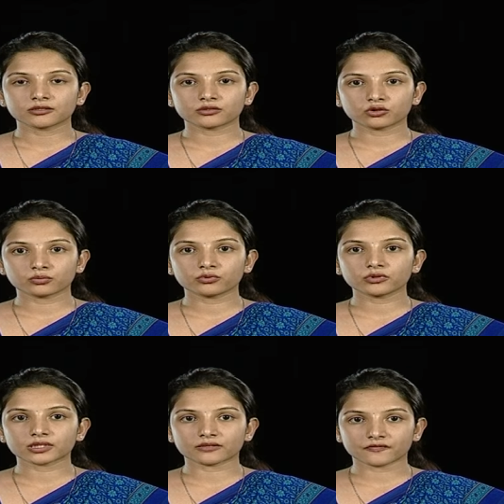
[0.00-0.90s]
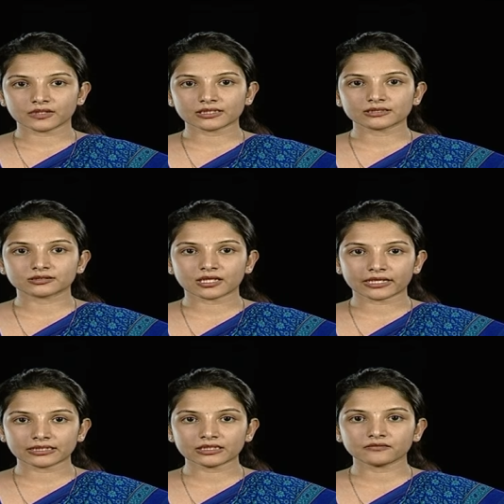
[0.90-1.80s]
The topography is
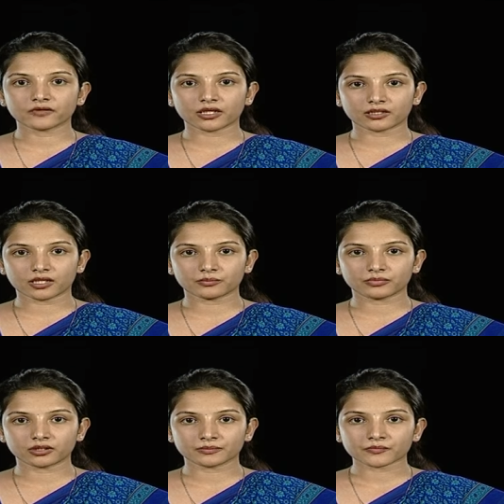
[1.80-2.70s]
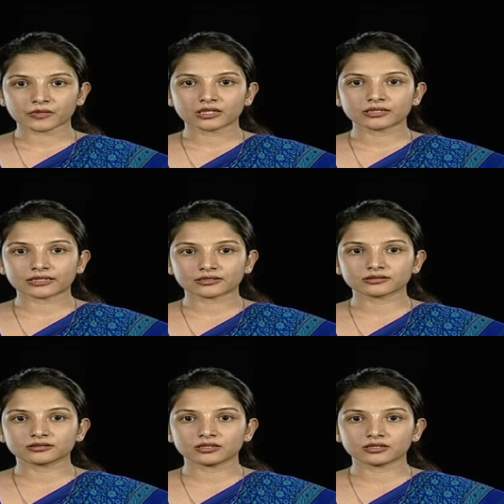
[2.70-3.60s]
highly variable that is
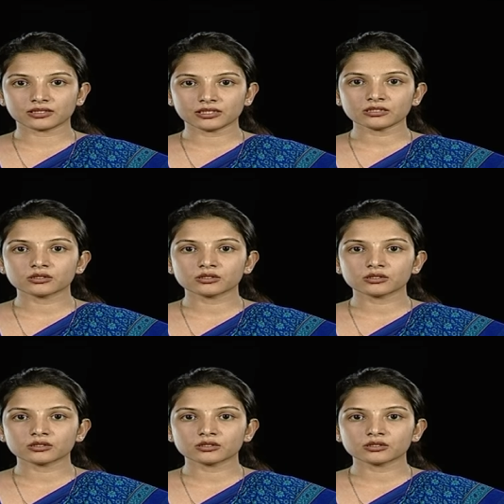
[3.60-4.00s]
nearly